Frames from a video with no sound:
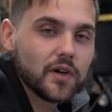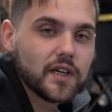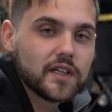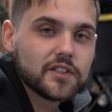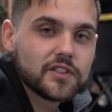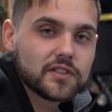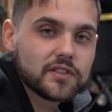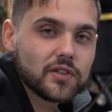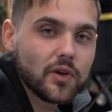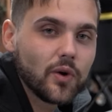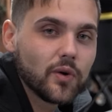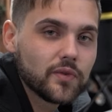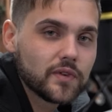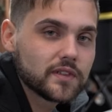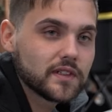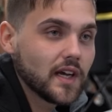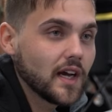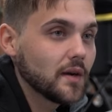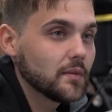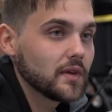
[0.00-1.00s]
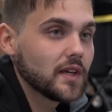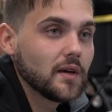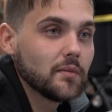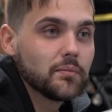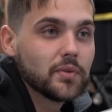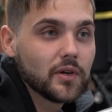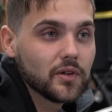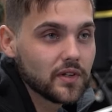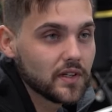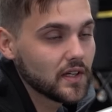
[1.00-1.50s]
it just over time kept
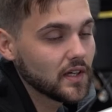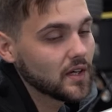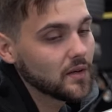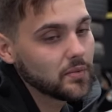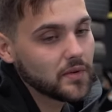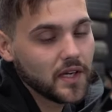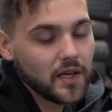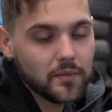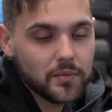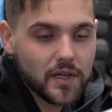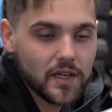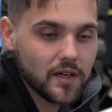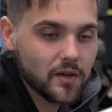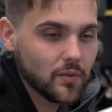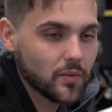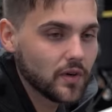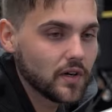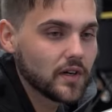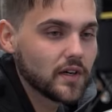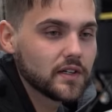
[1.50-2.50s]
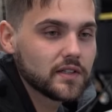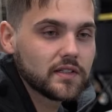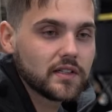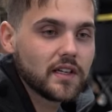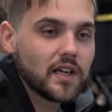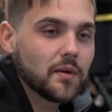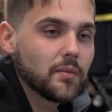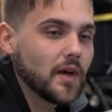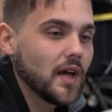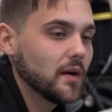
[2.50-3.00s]
building up, kept getting worse,
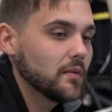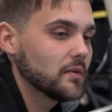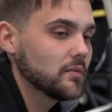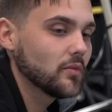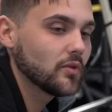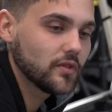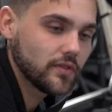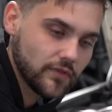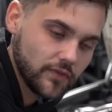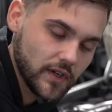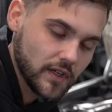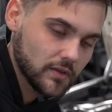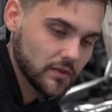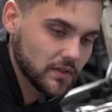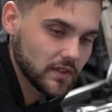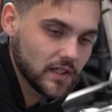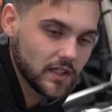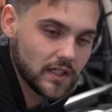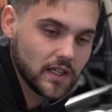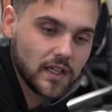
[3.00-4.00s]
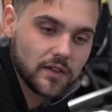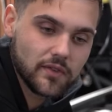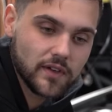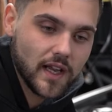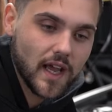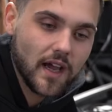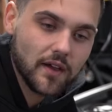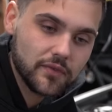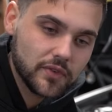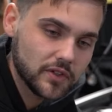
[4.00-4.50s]
kept having more frequently, even
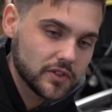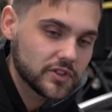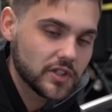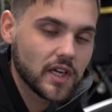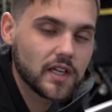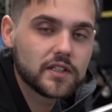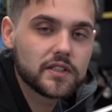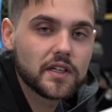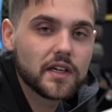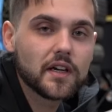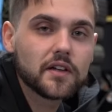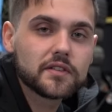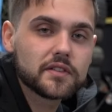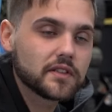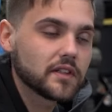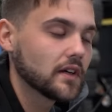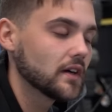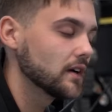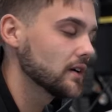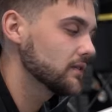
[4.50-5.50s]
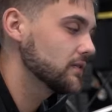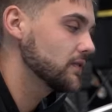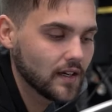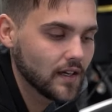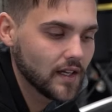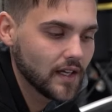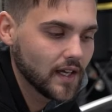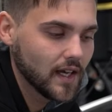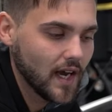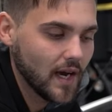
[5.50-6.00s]
after changing out stuff.
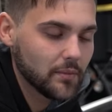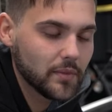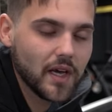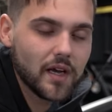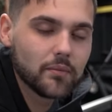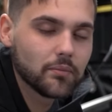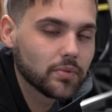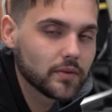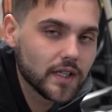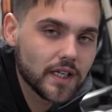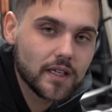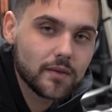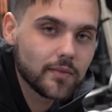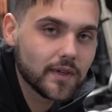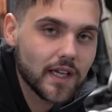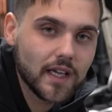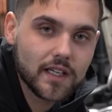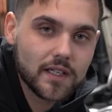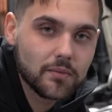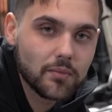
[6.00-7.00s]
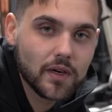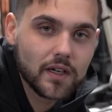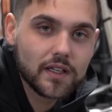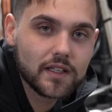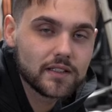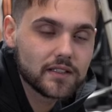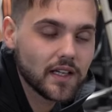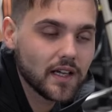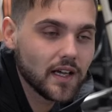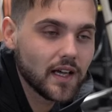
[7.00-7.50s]
I'm not blaming anybody,
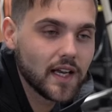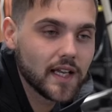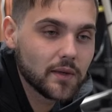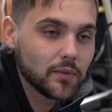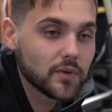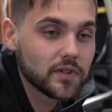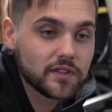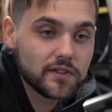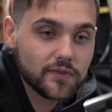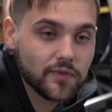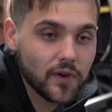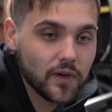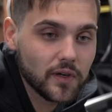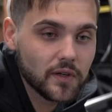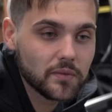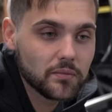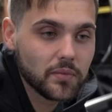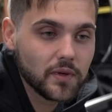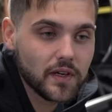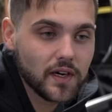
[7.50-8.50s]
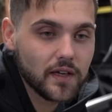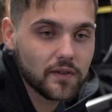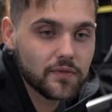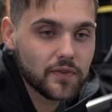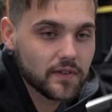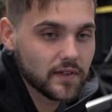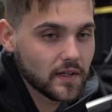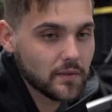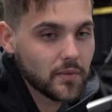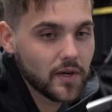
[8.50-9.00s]
it's not anyone's fault, but I
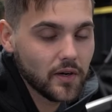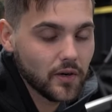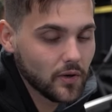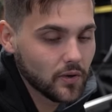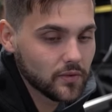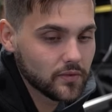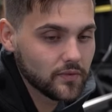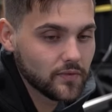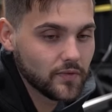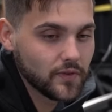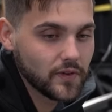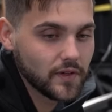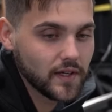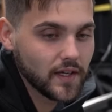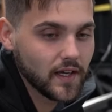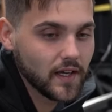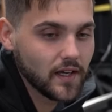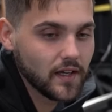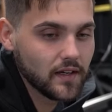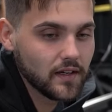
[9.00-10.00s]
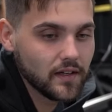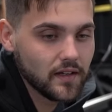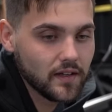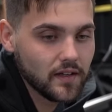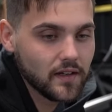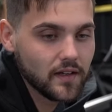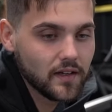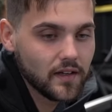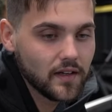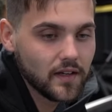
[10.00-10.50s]
feel like my own for not,
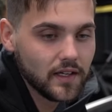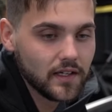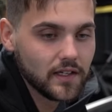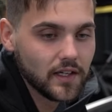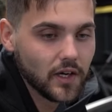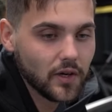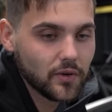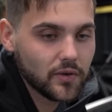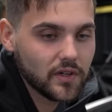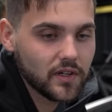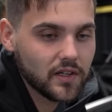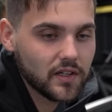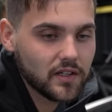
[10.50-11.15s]
you know,